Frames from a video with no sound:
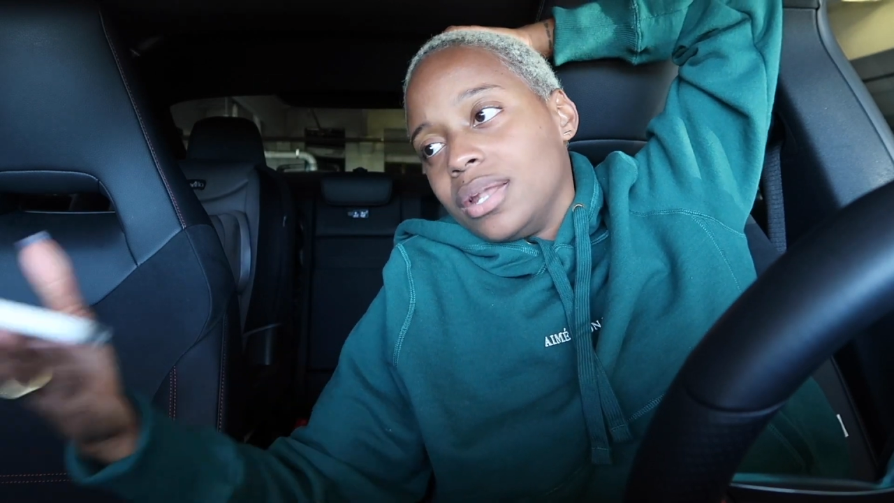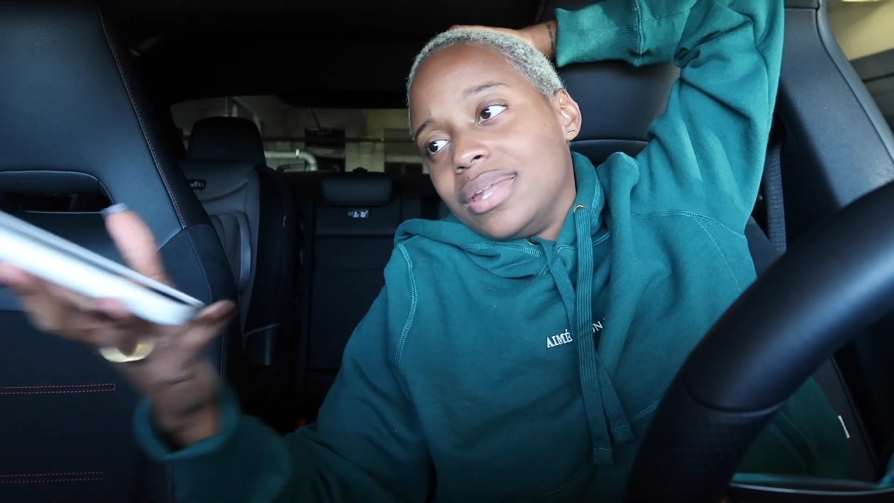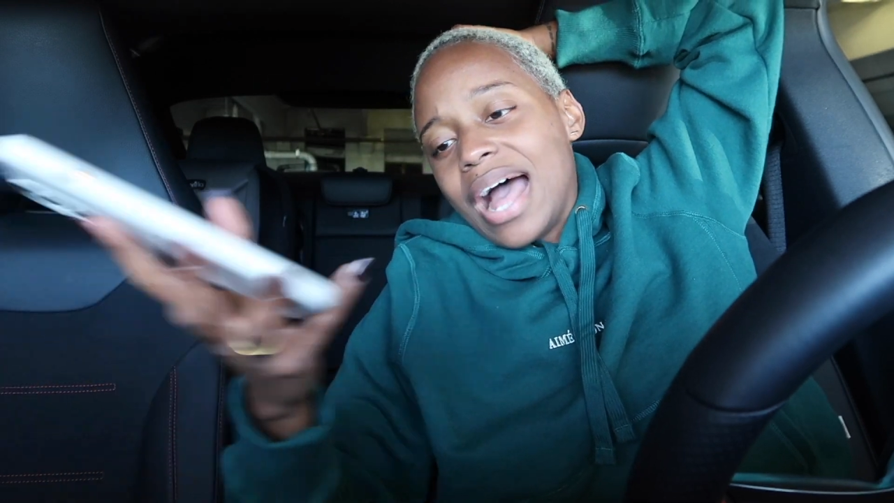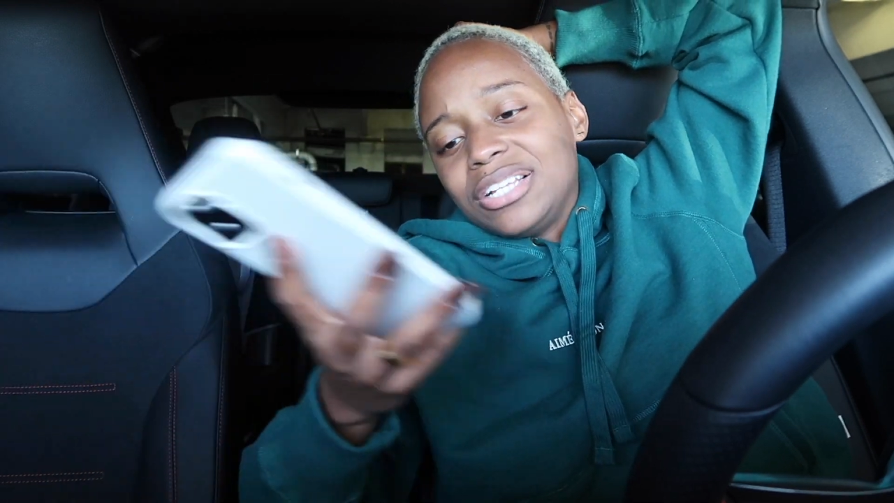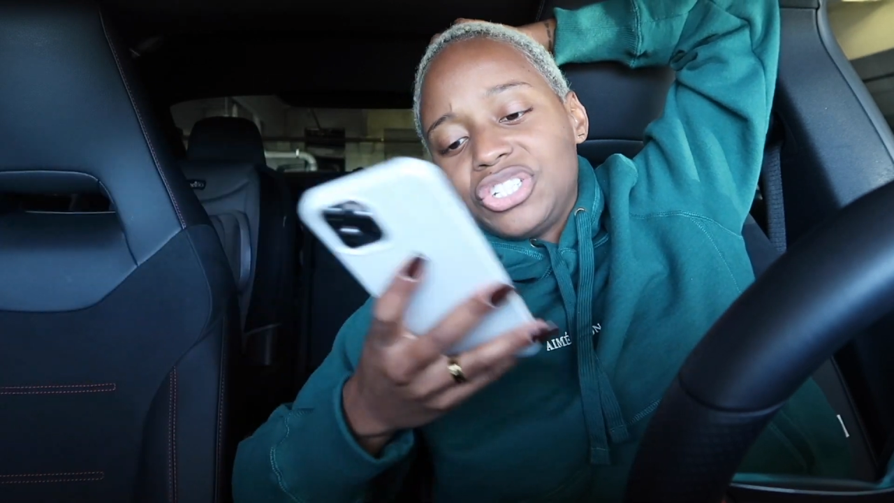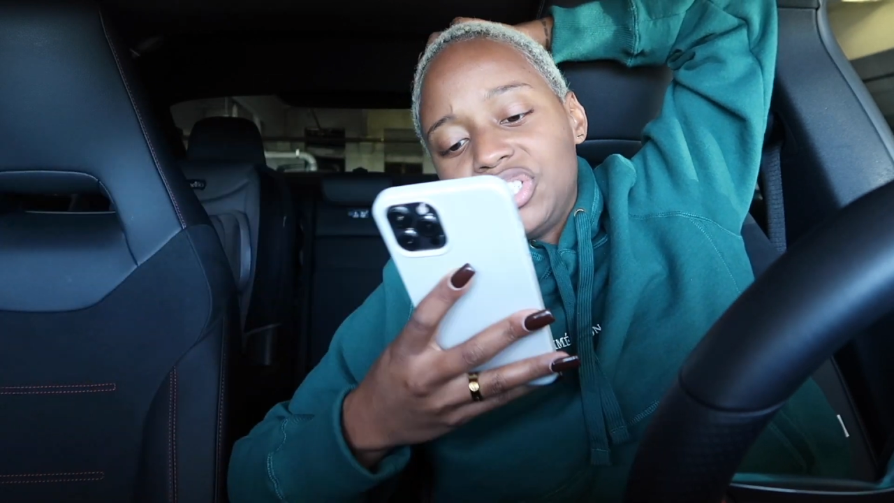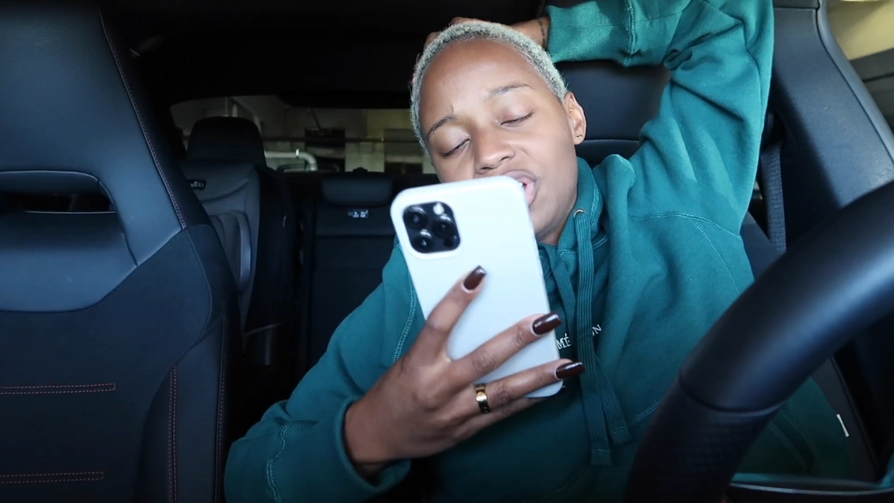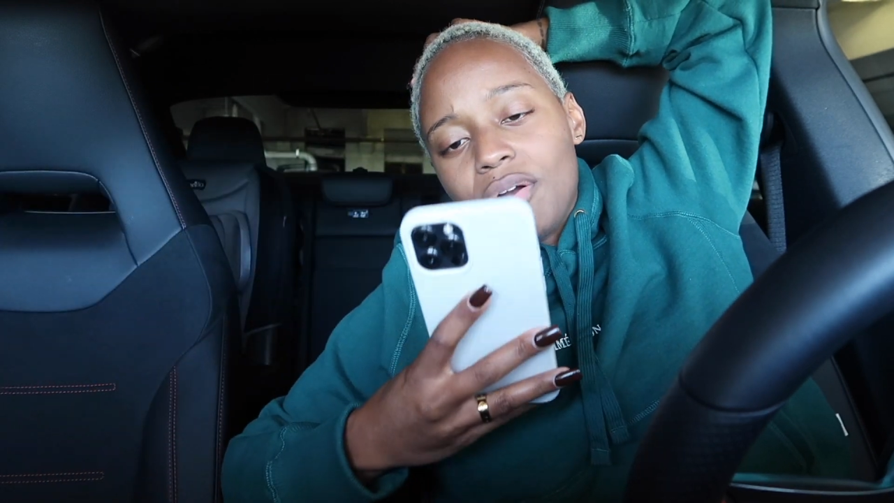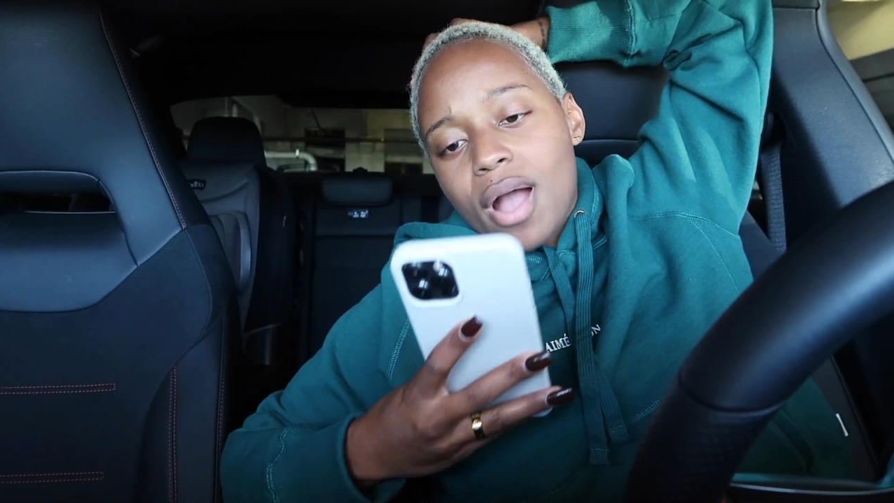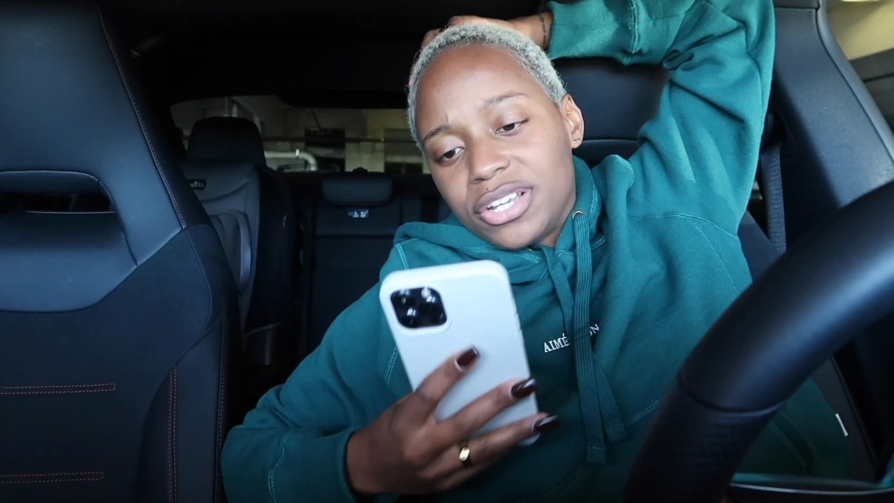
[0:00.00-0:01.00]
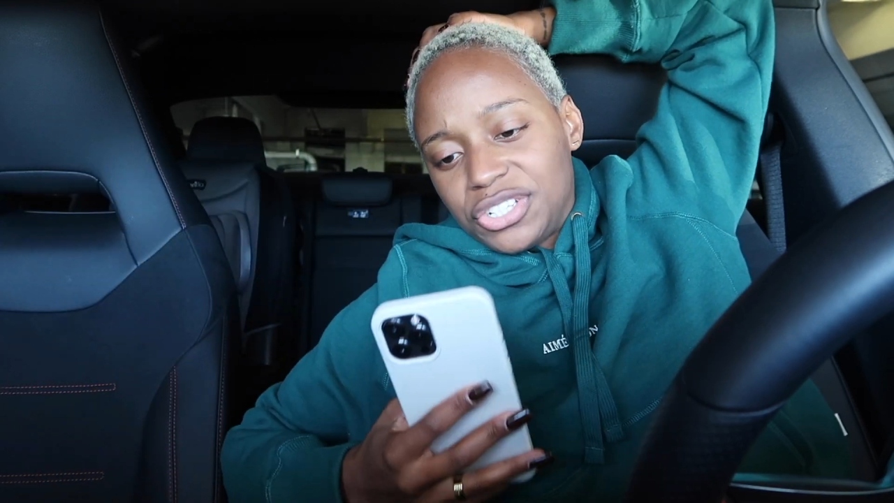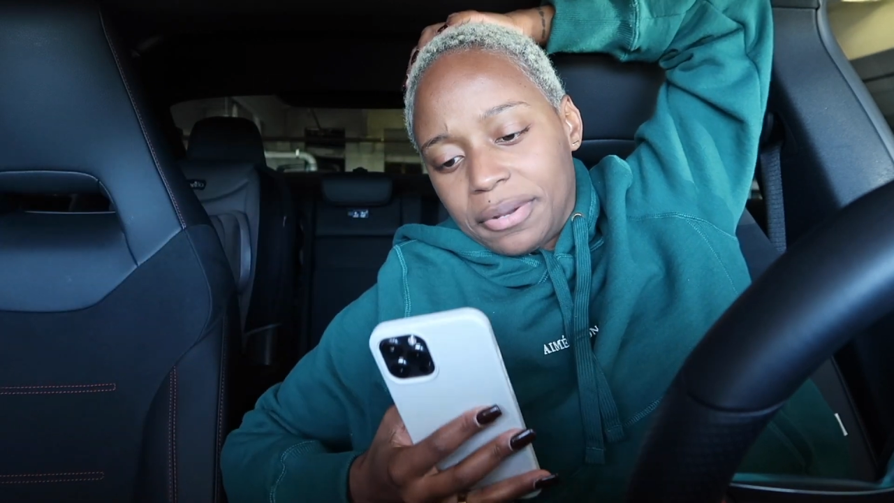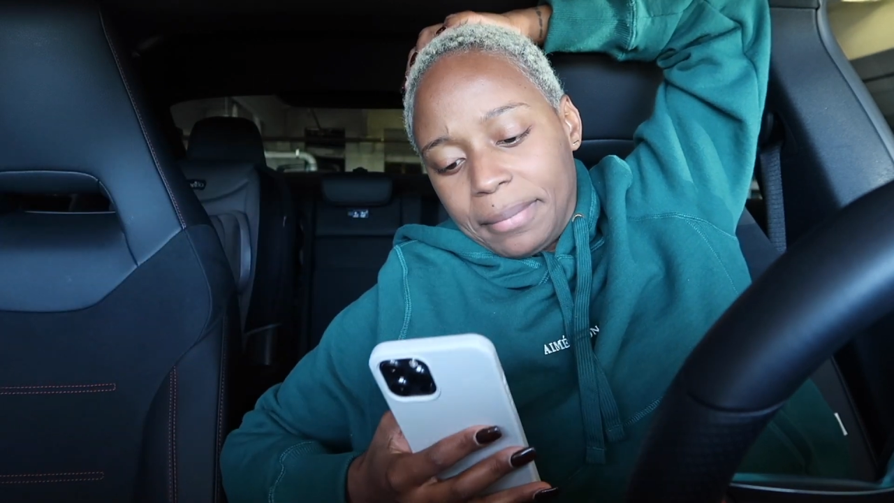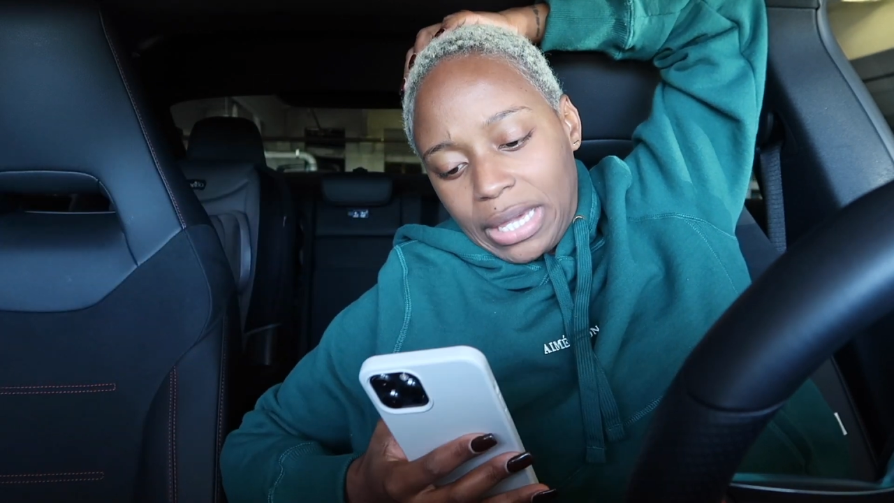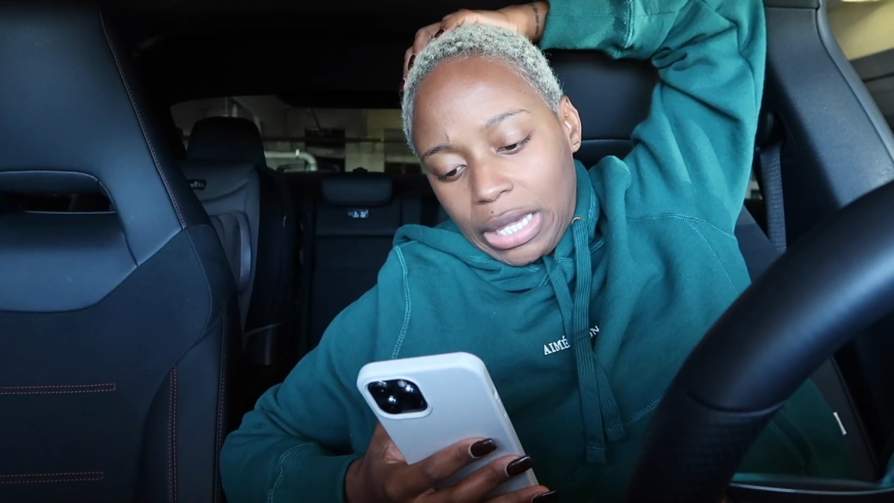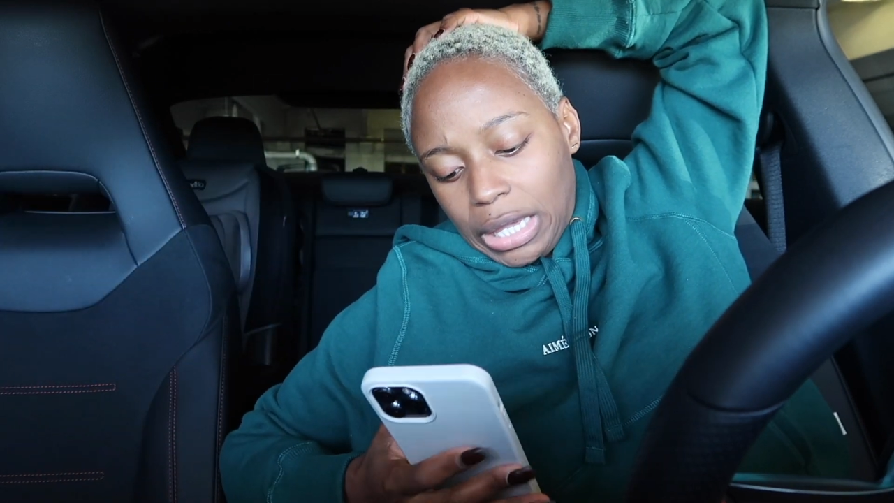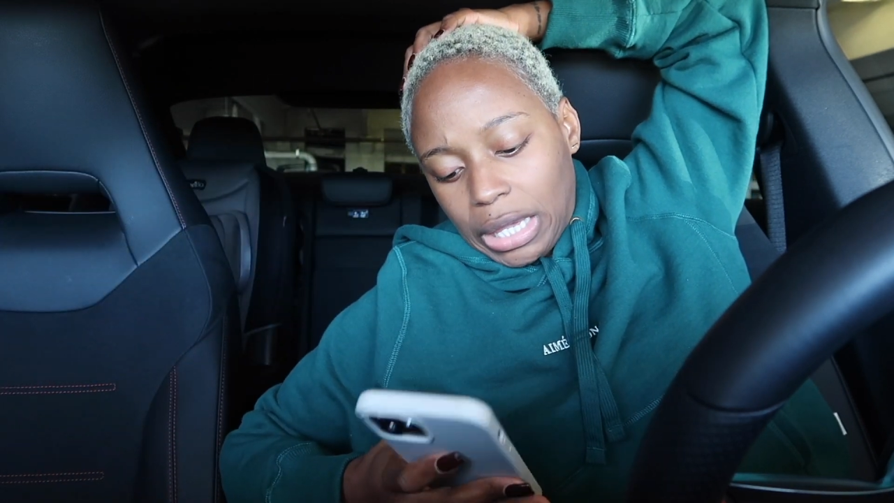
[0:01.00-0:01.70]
Not Shirash and me.